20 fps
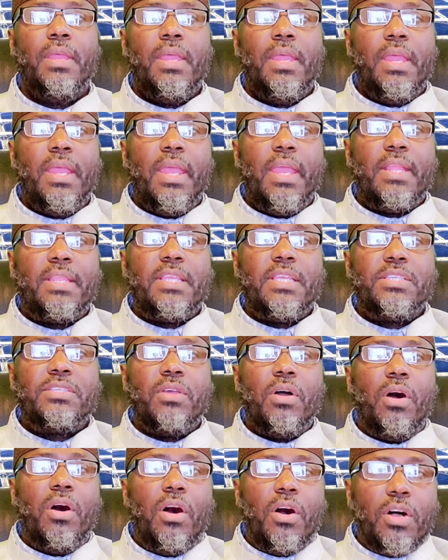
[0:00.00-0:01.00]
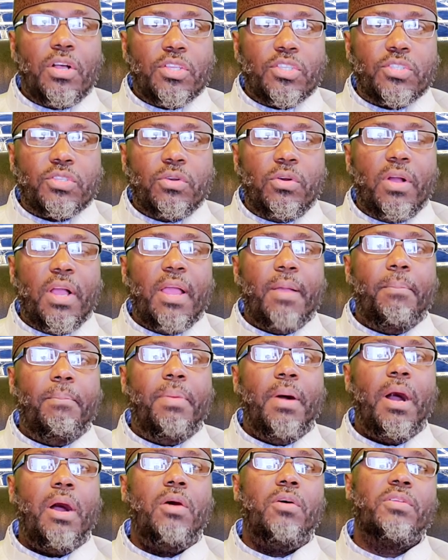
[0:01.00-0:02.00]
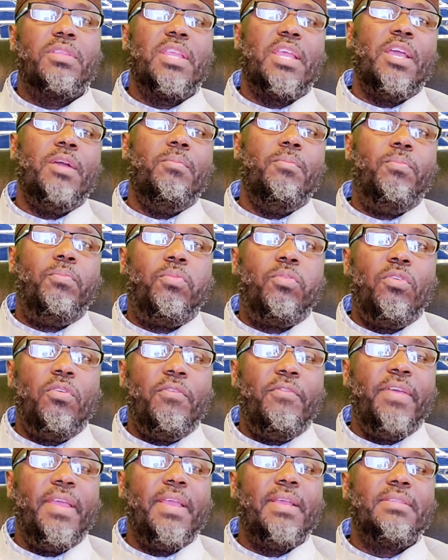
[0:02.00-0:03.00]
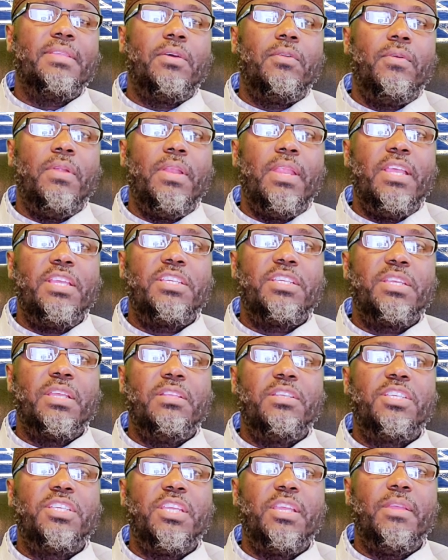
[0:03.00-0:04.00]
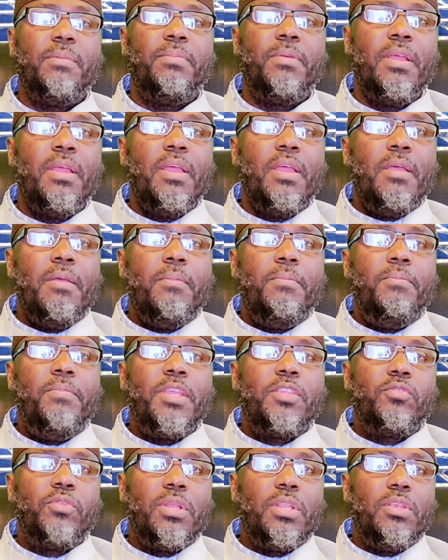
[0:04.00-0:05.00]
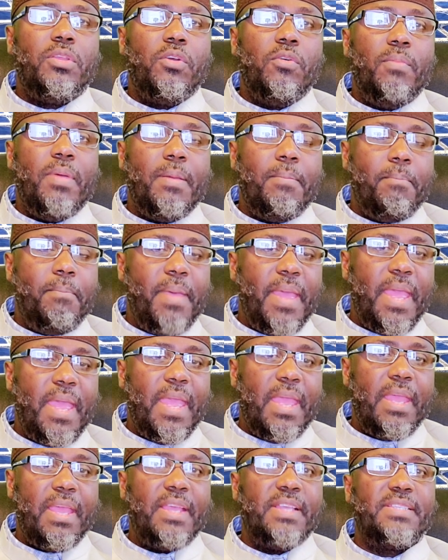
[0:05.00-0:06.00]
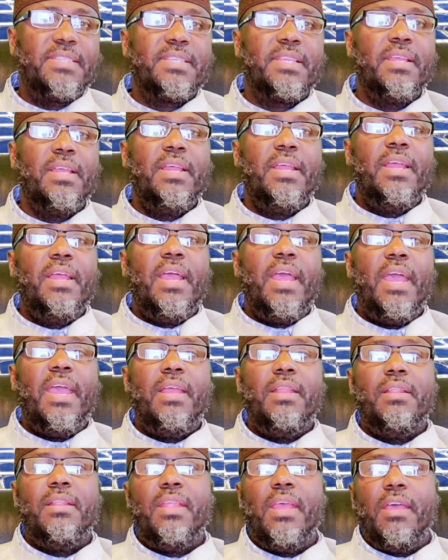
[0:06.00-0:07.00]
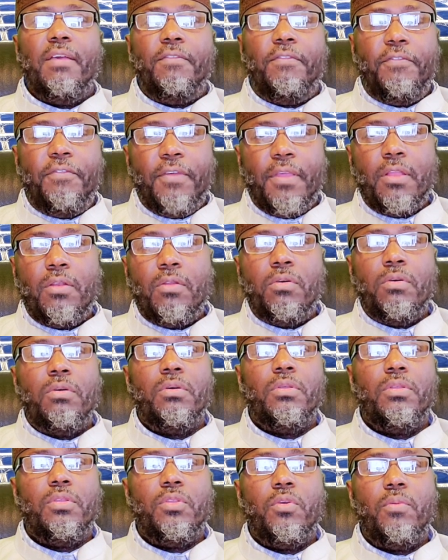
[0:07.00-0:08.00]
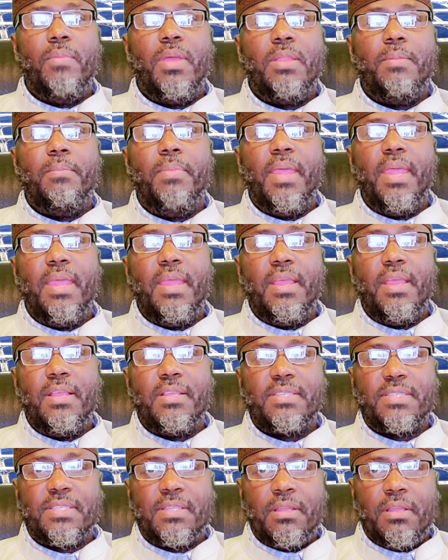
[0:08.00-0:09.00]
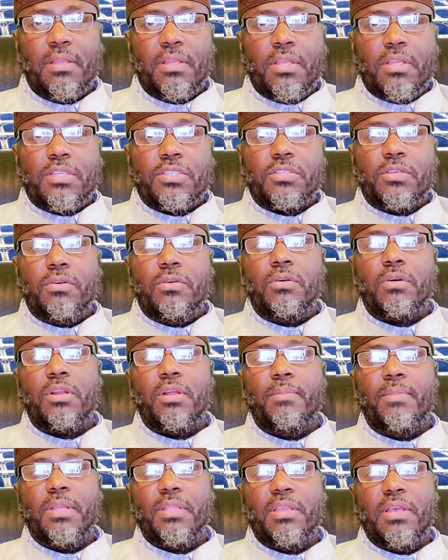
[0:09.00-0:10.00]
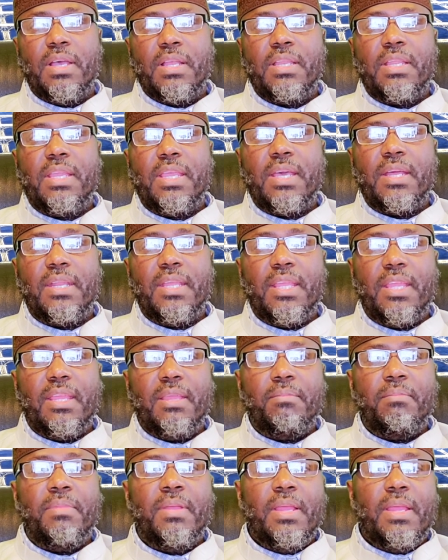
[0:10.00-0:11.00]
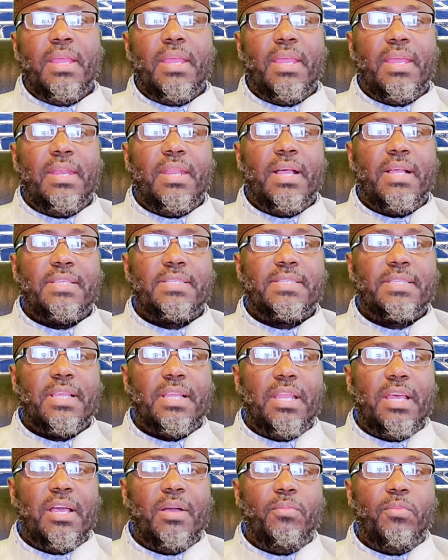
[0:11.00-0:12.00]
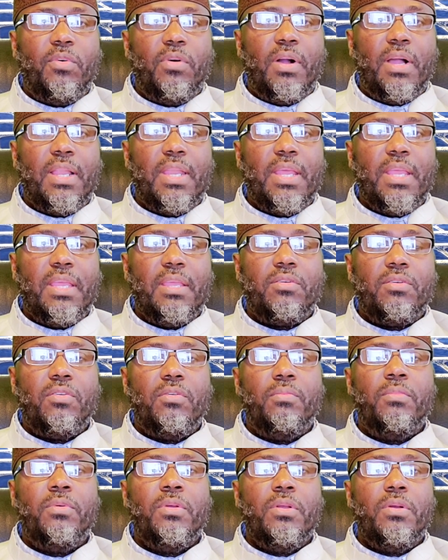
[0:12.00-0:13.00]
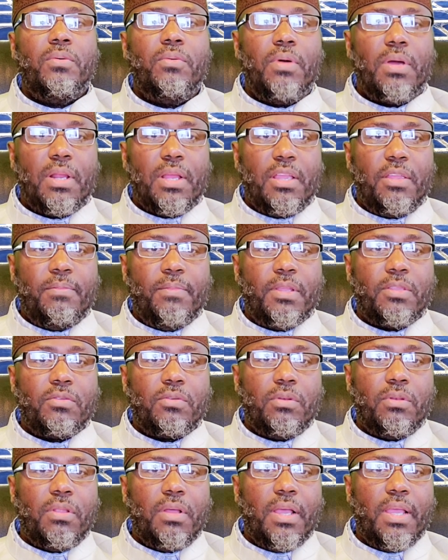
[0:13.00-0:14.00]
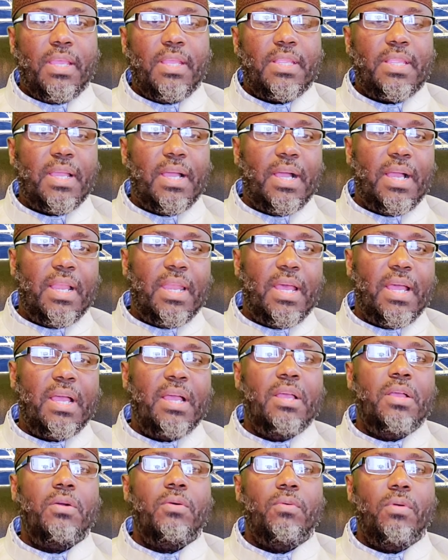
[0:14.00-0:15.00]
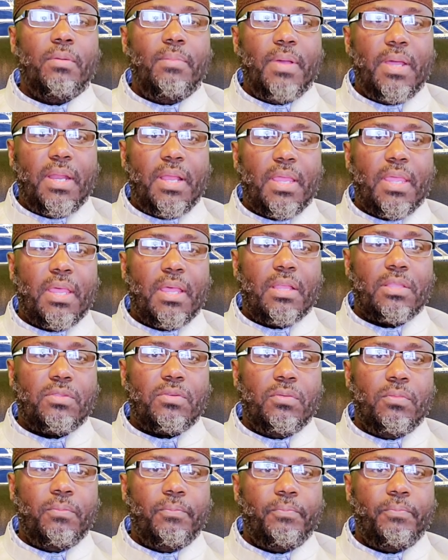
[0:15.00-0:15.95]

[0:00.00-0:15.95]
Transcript: It is also about improving the relationship between human beings and their fellow human beings. So Ramadan Kareem, and Assalamu Alaikum wa Rahmatullahi Ta'ala wa Barakatuh.